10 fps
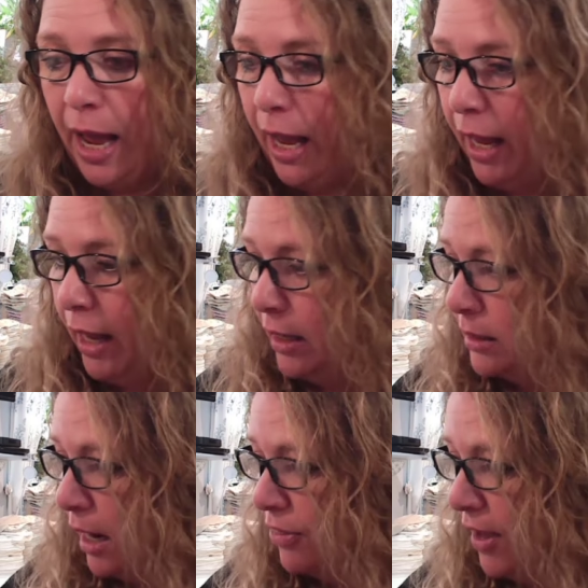
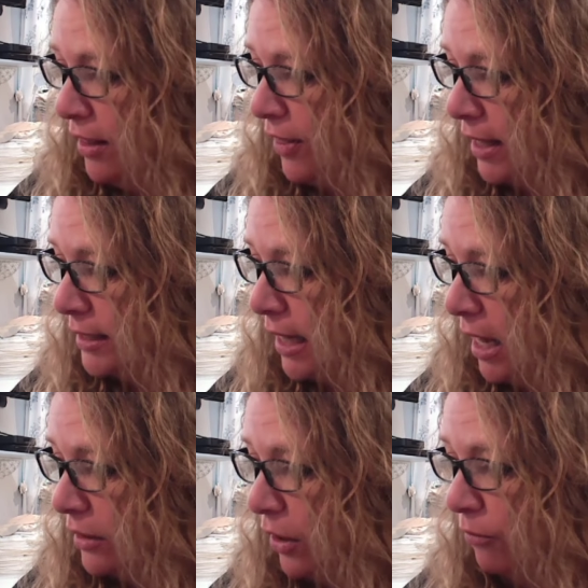And I think that's it.